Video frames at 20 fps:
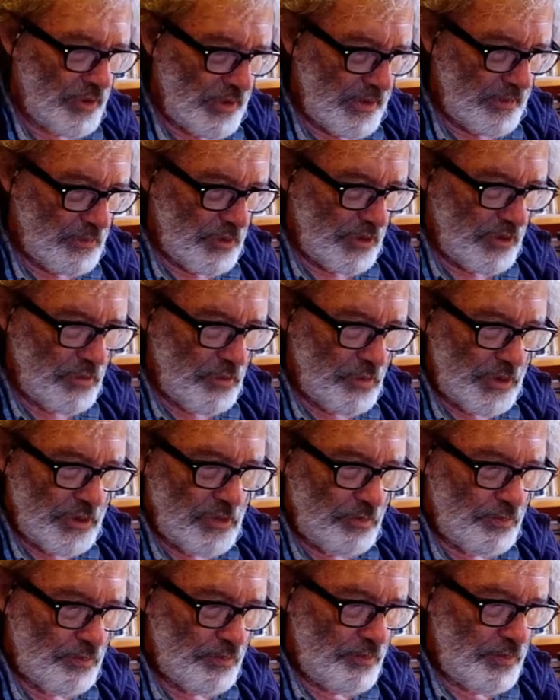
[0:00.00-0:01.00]
Okay, when
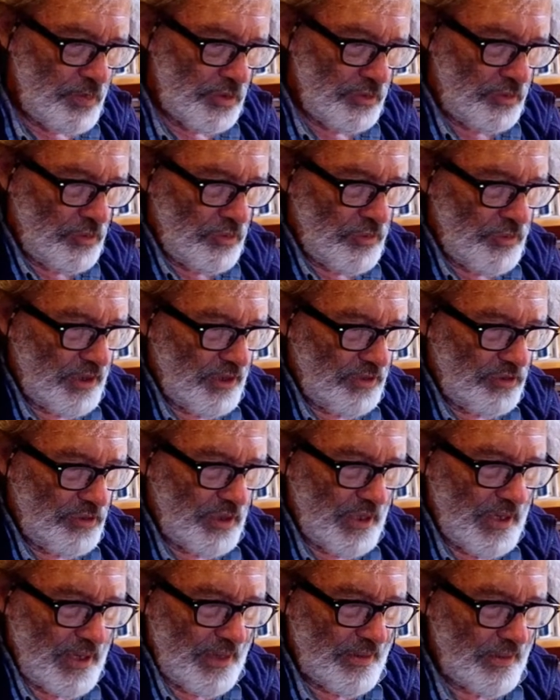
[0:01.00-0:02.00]
you put two things
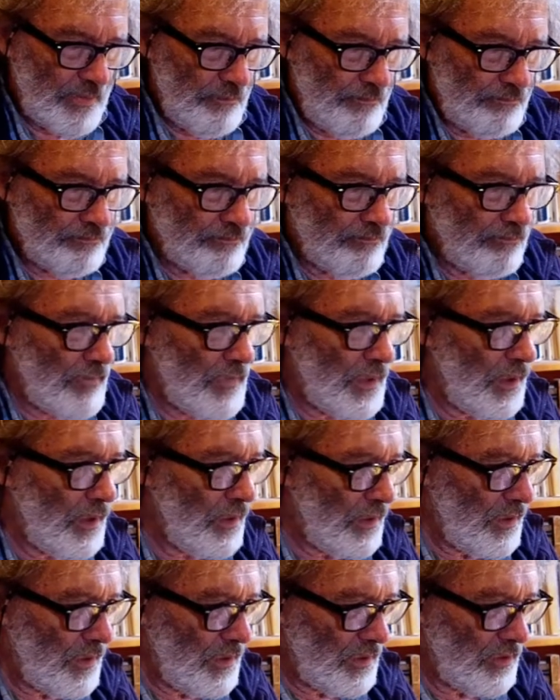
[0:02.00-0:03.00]
together,
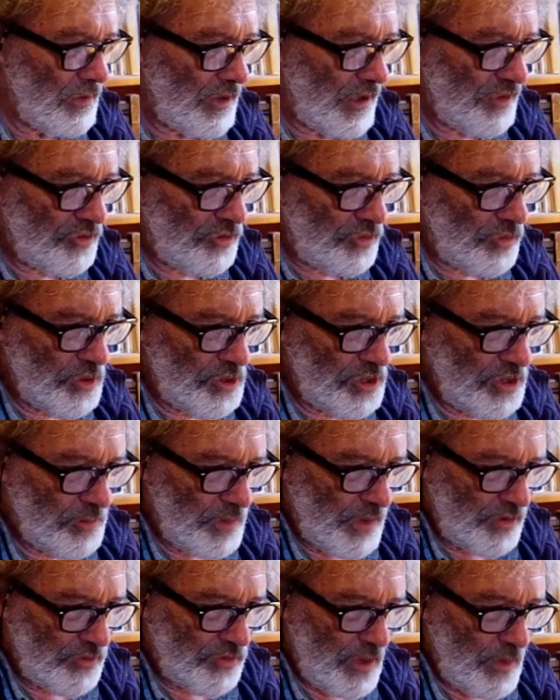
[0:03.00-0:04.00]
you get squishy
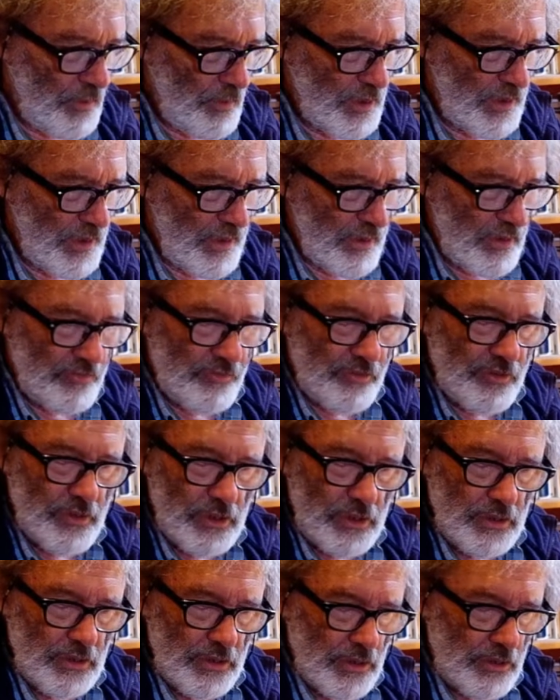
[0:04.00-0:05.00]
bits coming out of
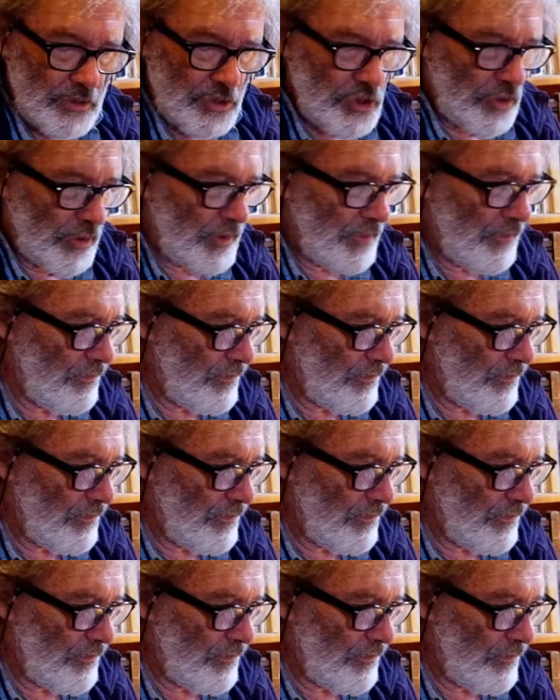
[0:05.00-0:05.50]
the joint